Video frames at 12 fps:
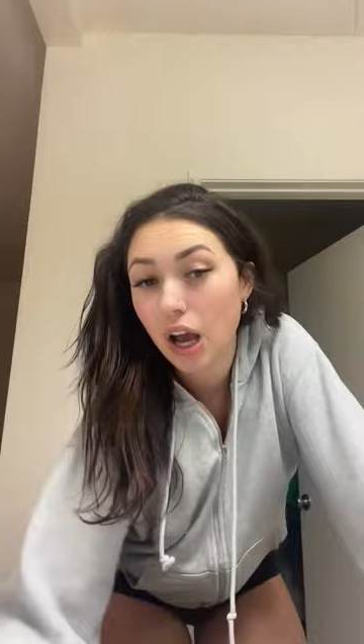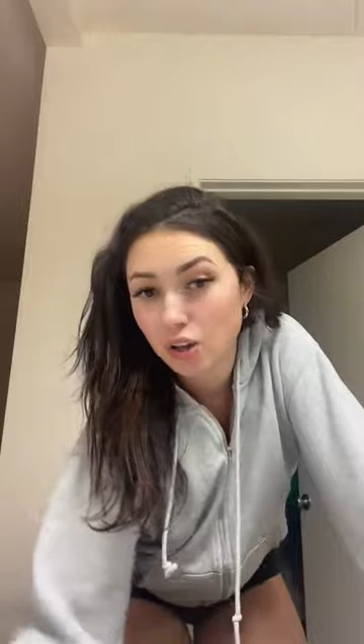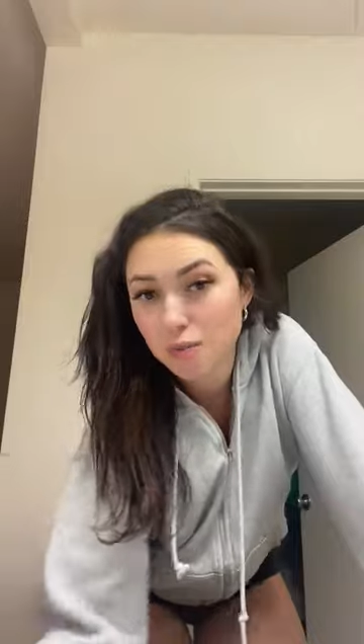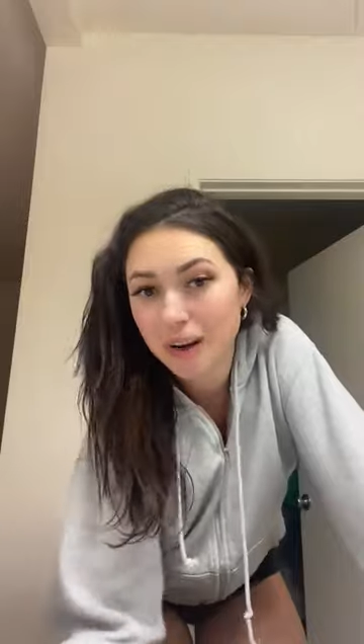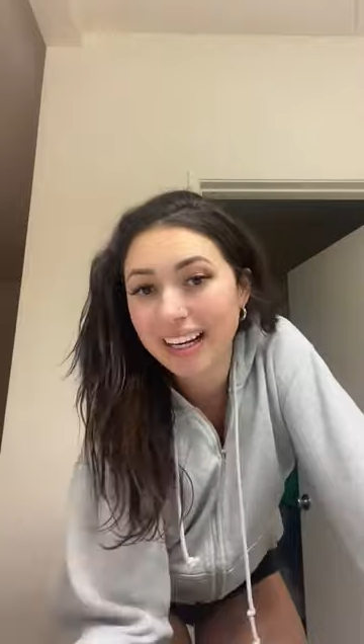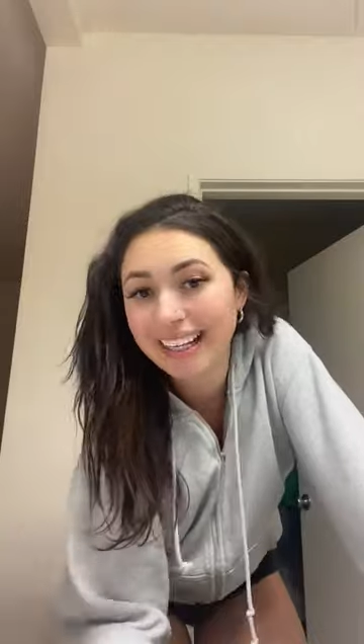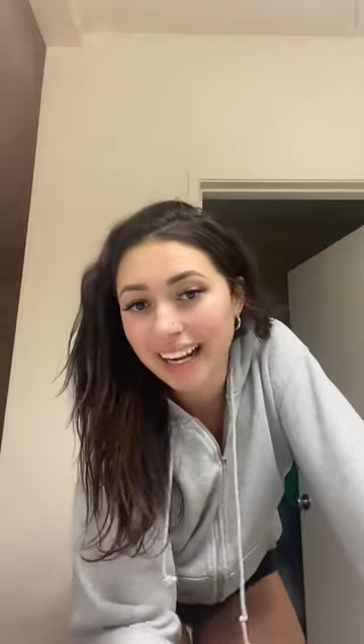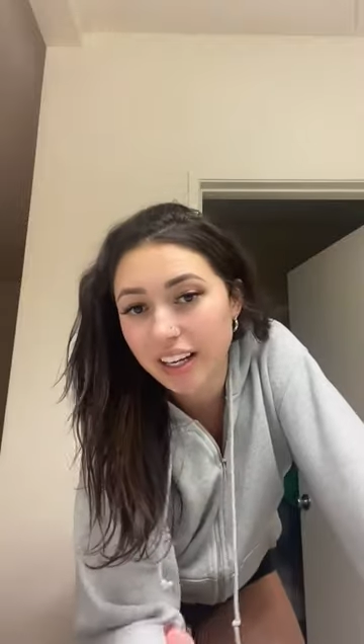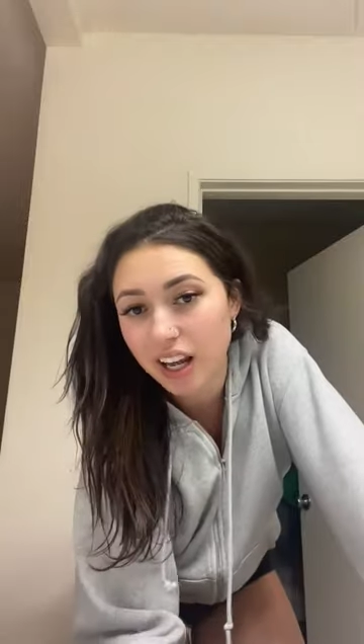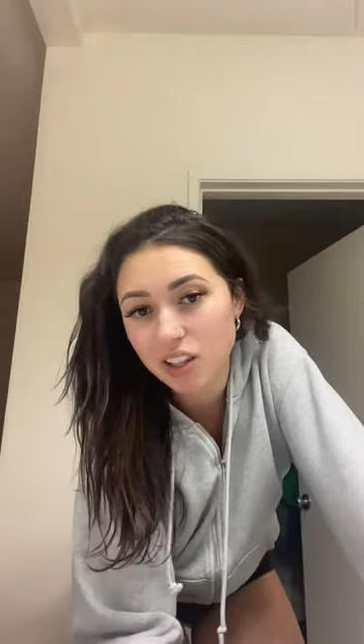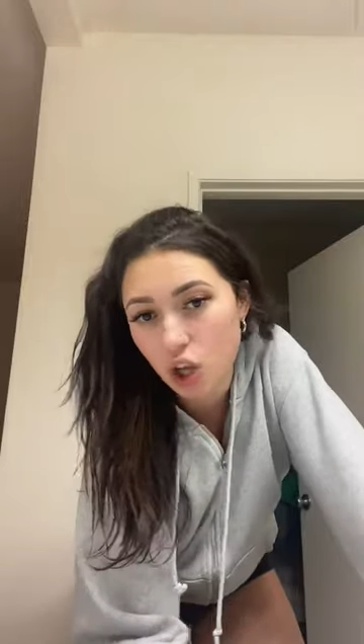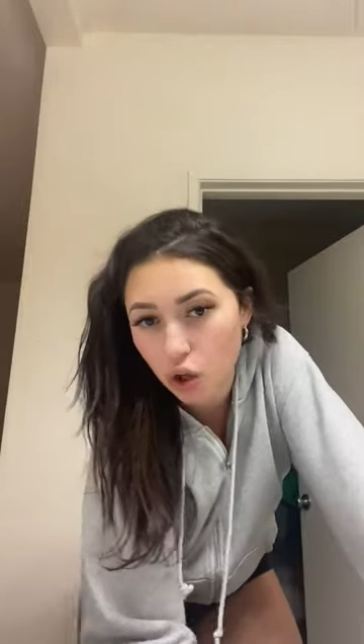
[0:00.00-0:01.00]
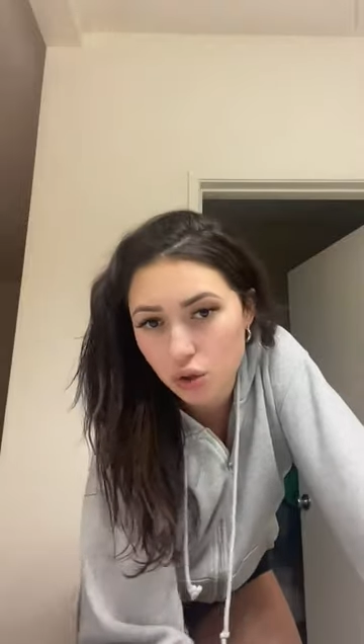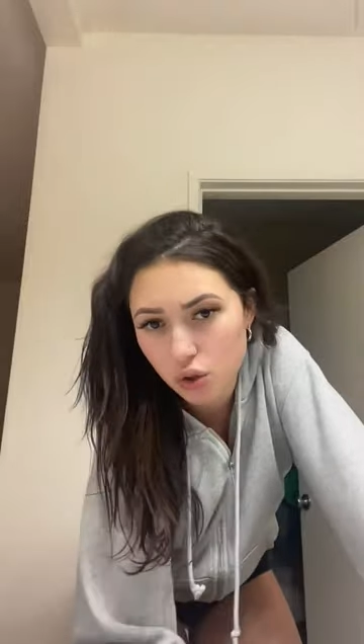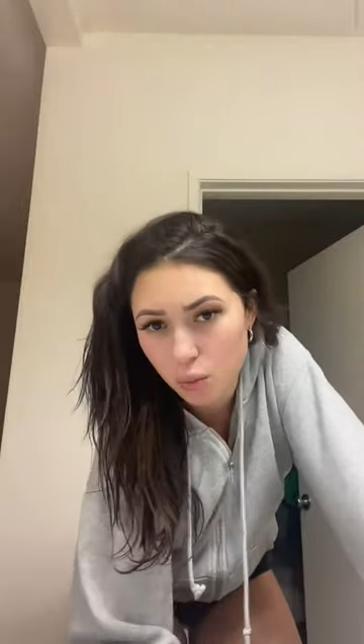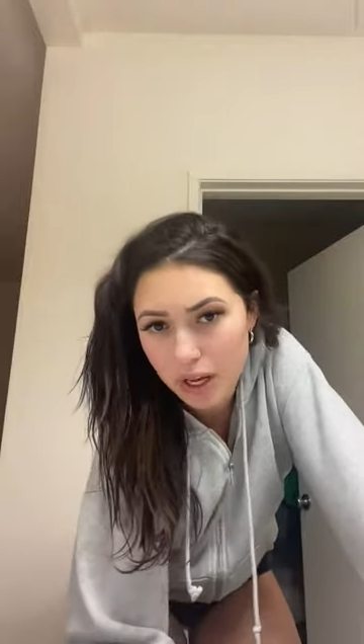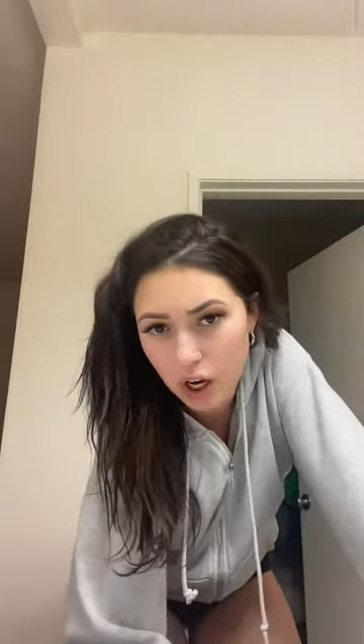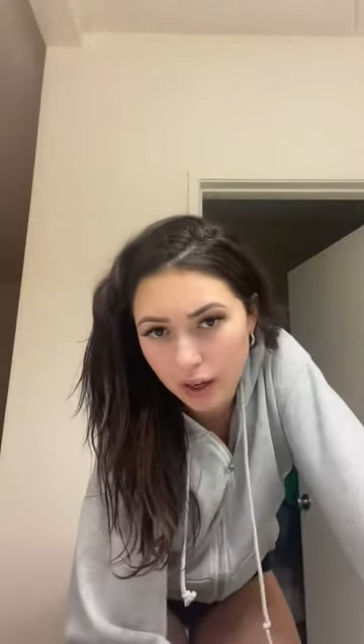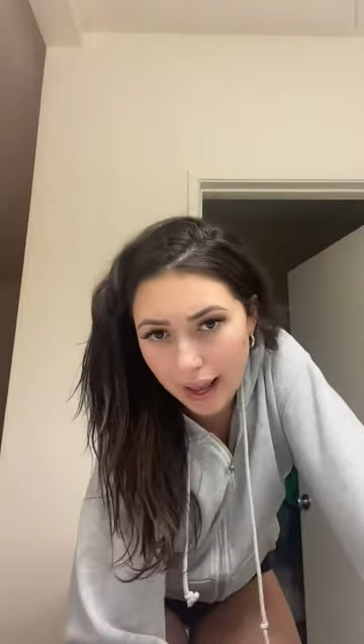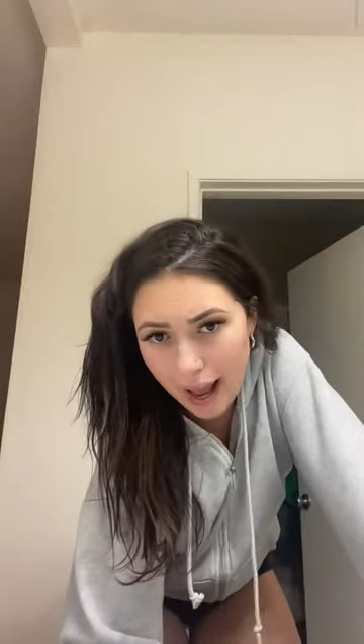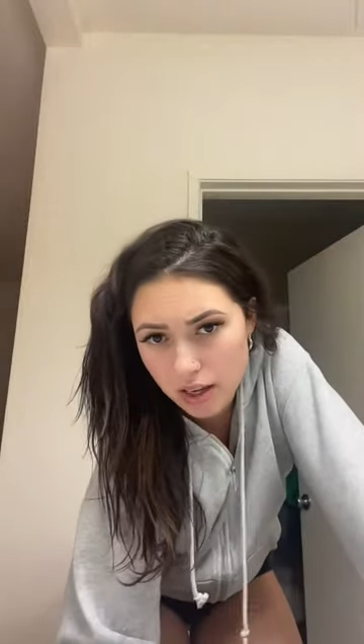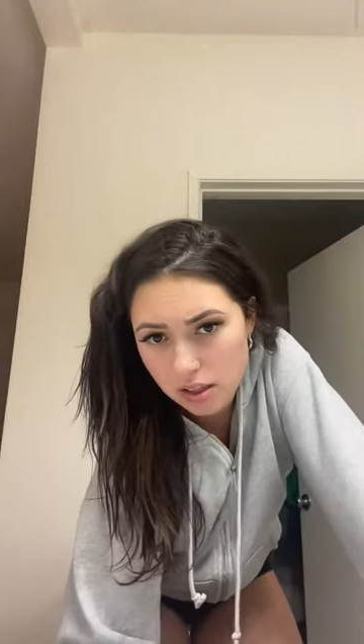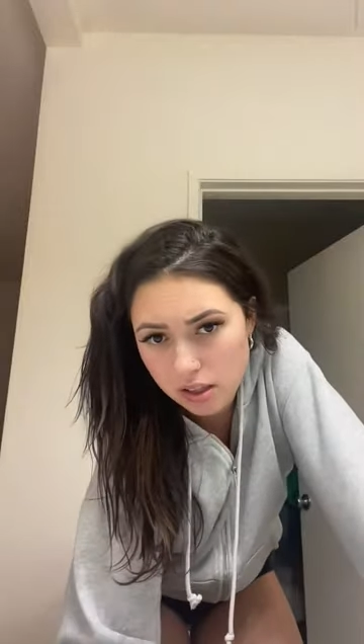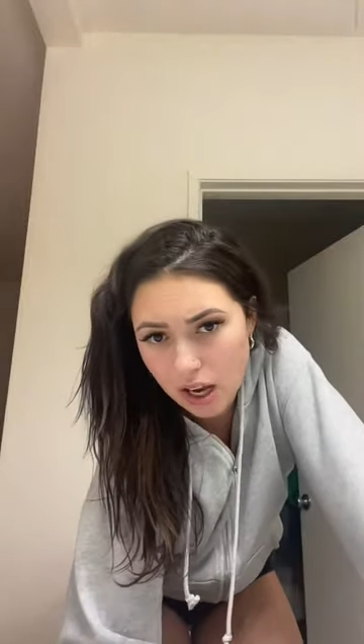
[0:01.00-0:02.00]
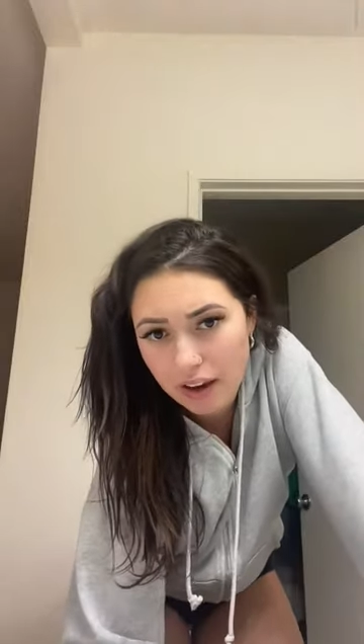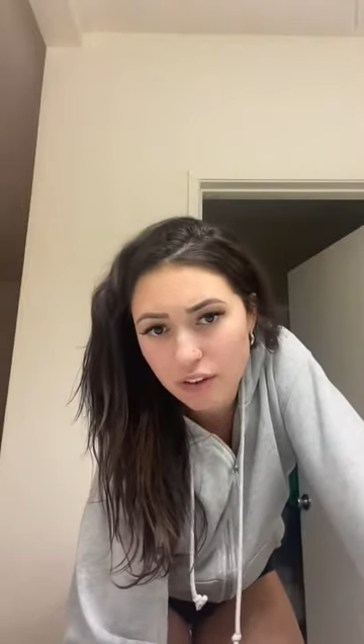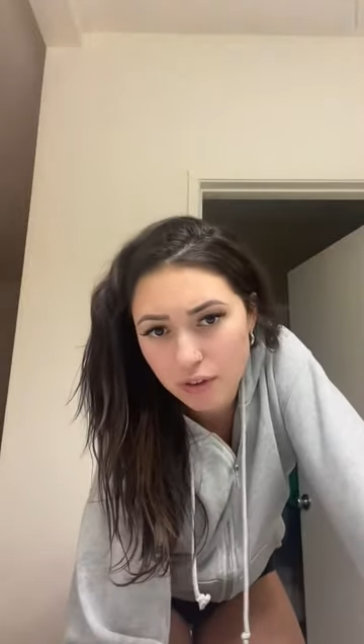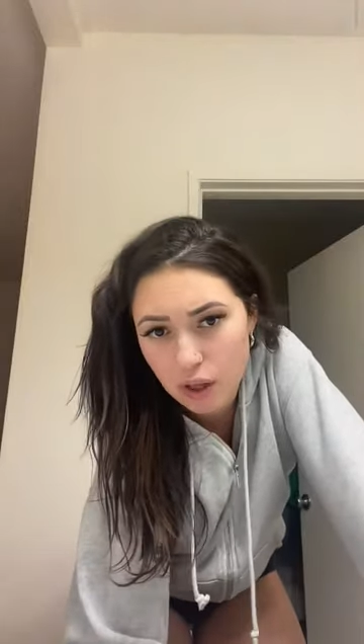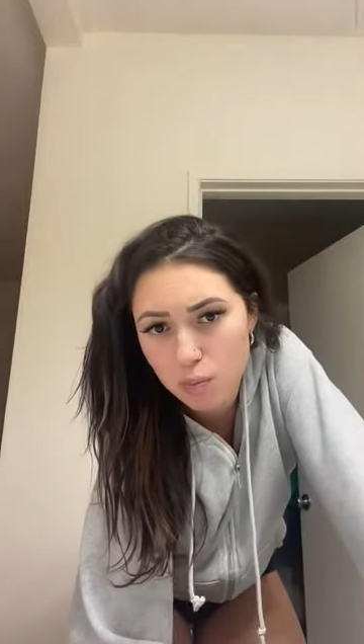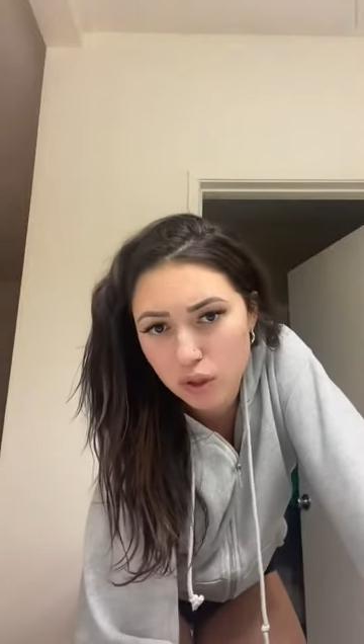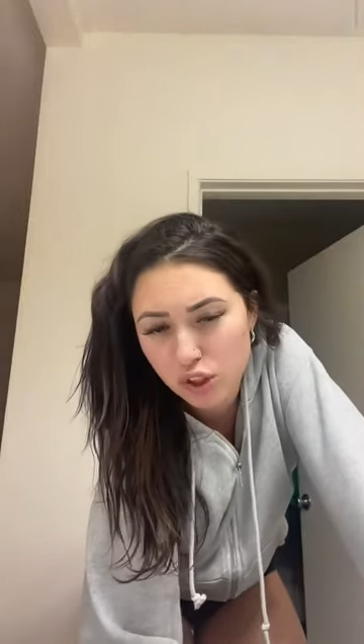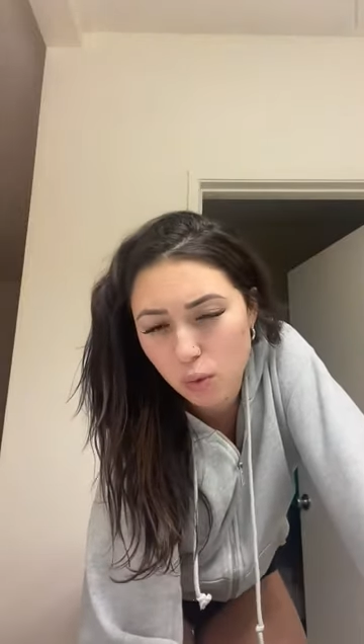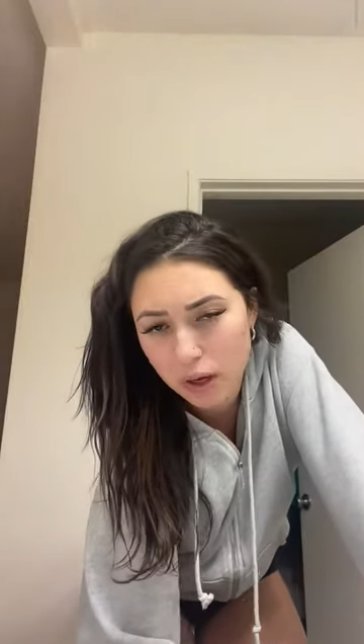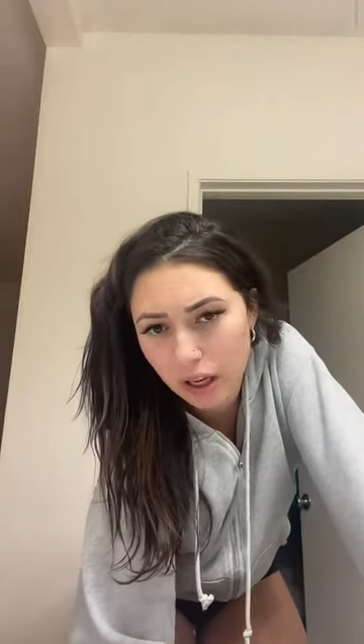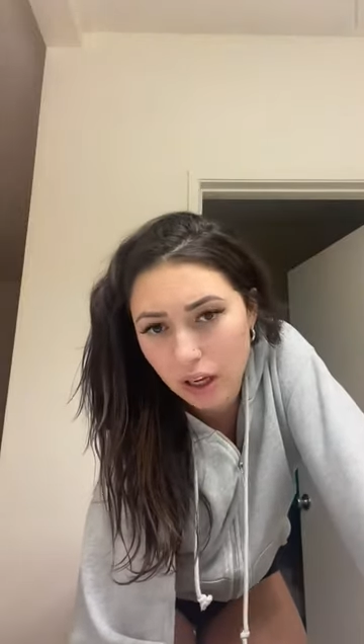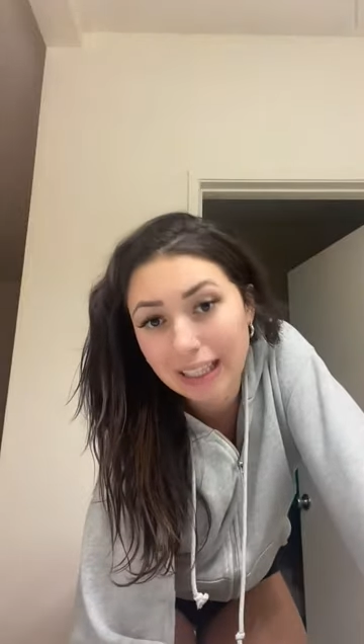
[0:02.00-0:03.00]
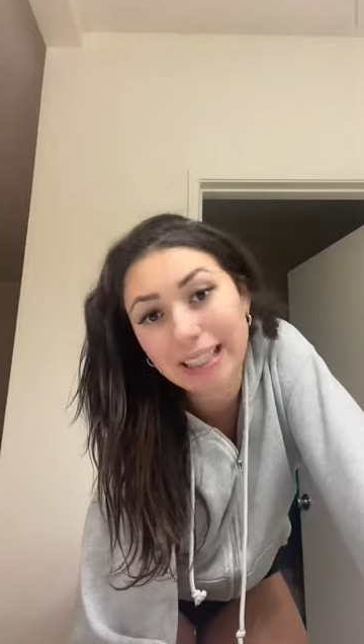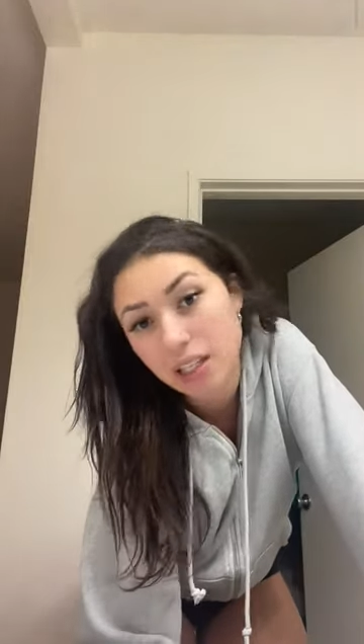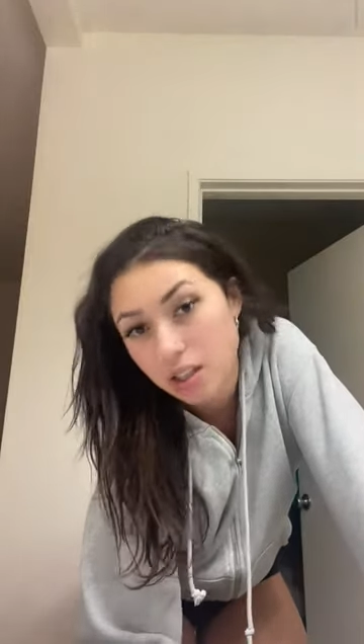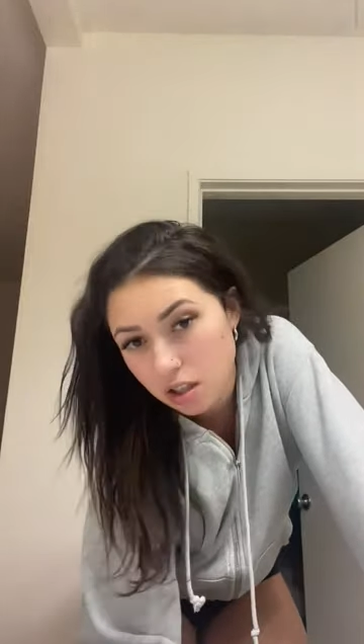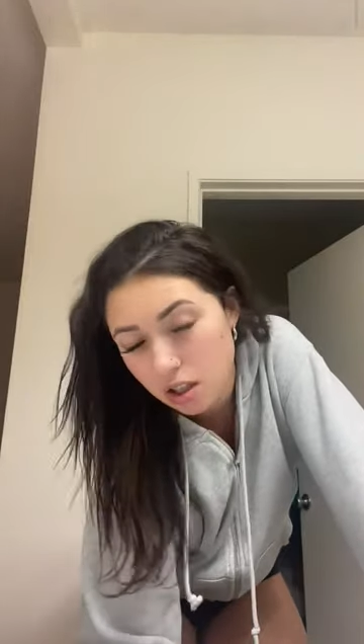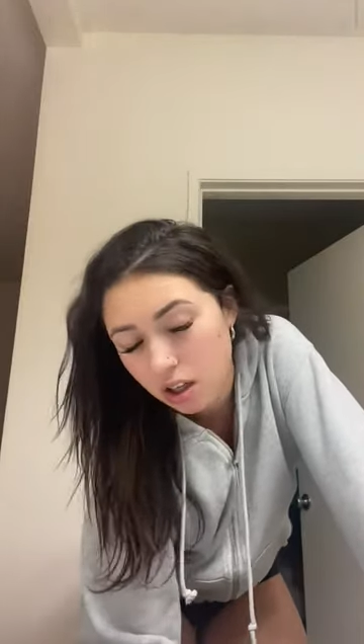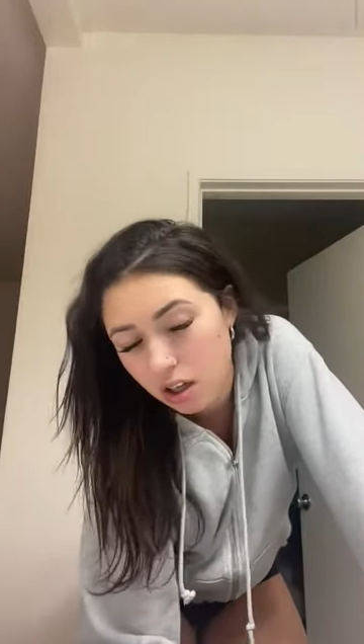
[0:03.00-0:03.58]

was spending $98 a week on gas. I have to fill up once a week at least.